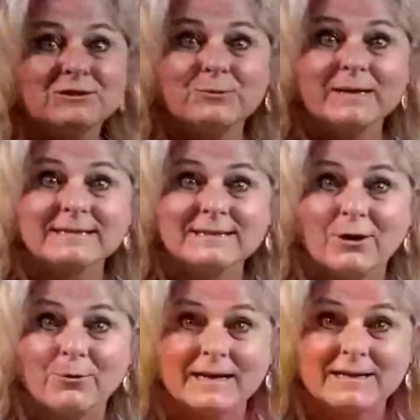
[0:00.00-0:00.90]
weeks ago
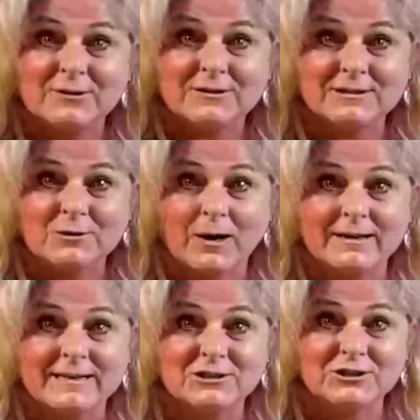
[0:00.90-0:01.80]
when I talked to the quality
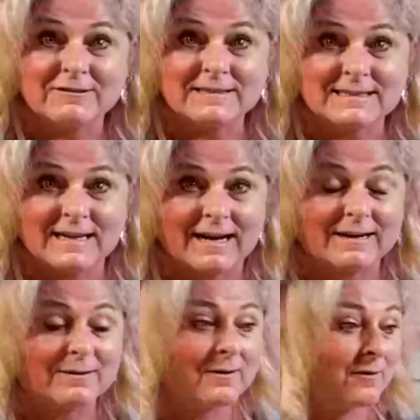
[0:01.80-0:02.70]
assurance guy.
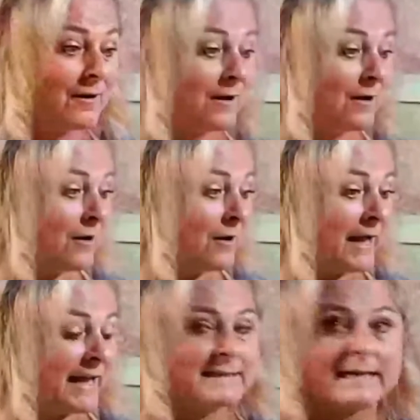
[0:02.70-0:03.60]

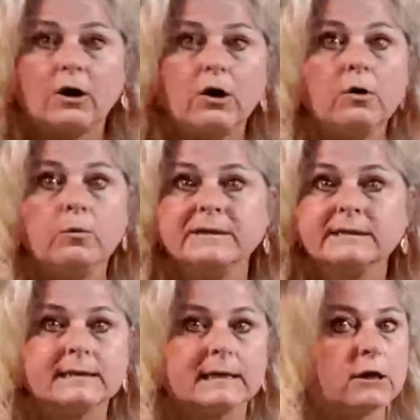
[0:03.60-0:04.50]
He's like, oh, this is
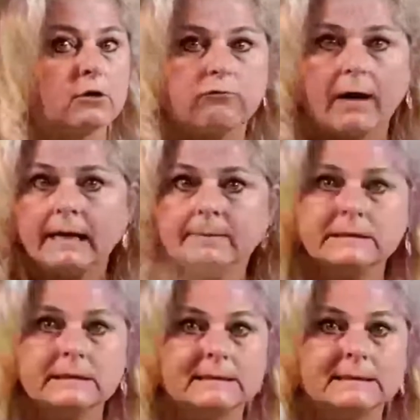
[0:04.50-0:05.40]
going to go right up to
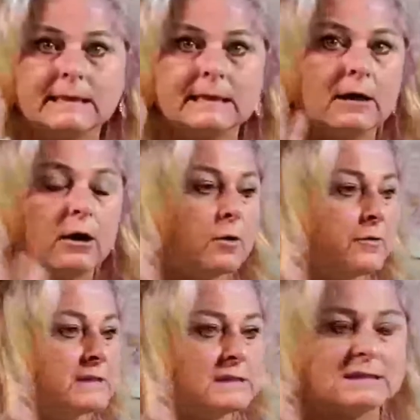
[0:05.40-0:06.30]
the CEO.
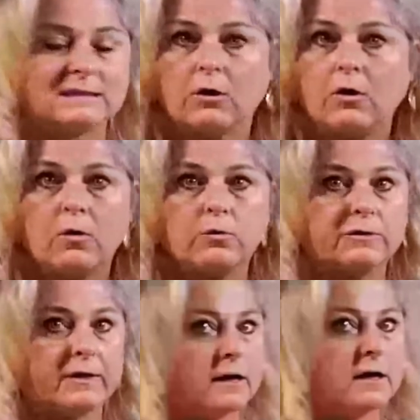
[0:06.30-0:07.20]

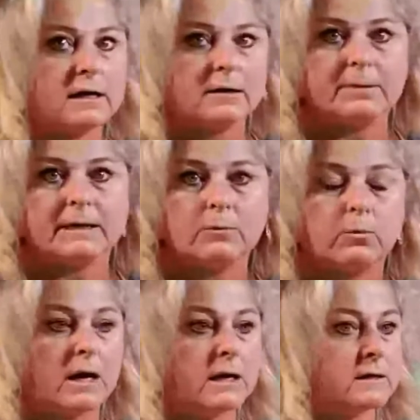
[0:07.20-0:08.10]
They're going to be
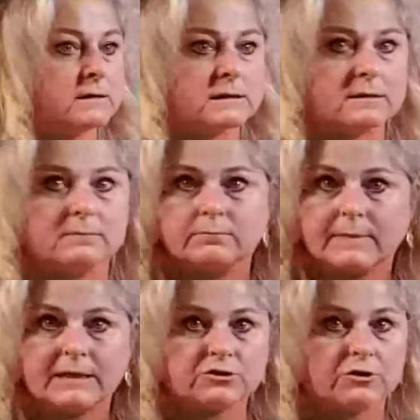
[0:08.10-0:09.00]
wanting to make
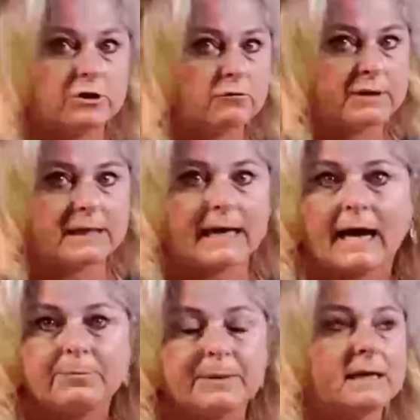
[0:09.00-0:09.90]
sure you're really
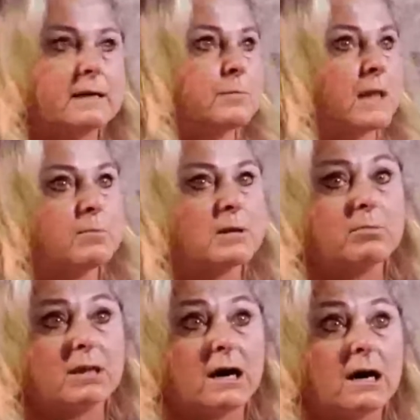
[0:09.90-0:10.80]
happy and blah, blah,
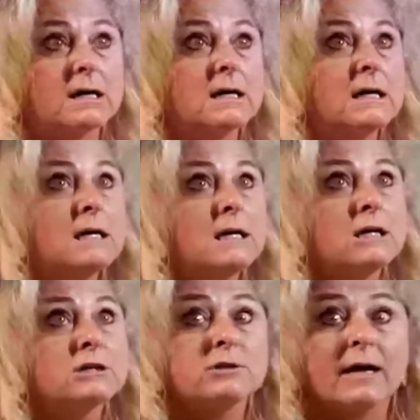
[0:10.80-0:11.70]
blah.
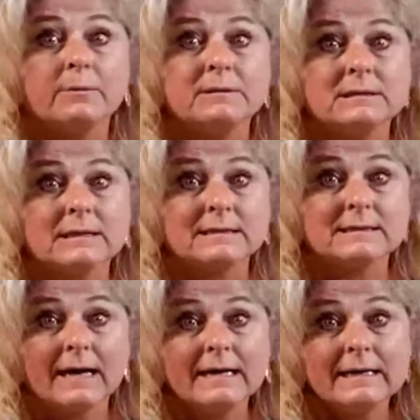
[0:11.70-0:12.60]
So I was
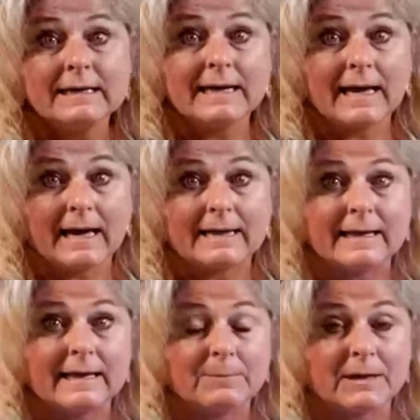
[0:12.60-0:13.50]
excited again that
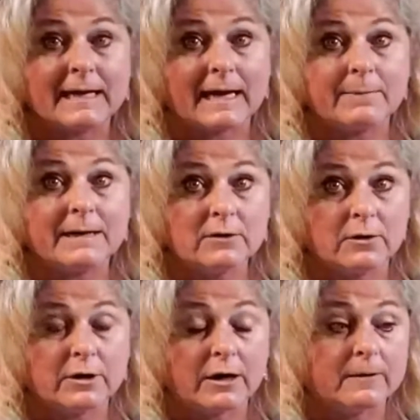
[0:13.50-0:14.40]
I'm going to get my
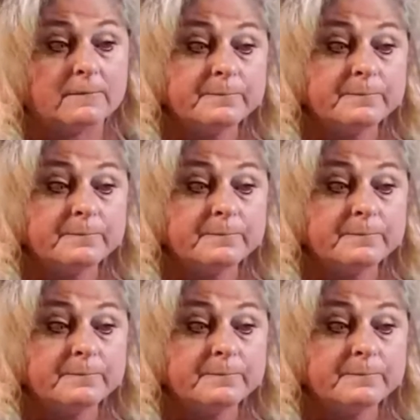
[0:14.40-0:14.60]
logo.